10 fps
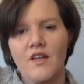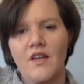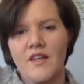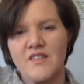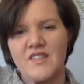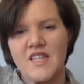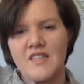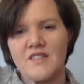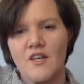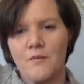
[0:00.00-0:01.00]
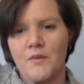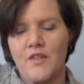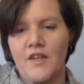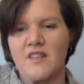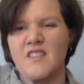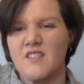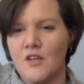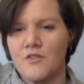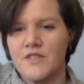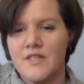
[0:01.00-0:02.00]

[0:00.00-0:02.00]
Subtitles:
is this type of thing, those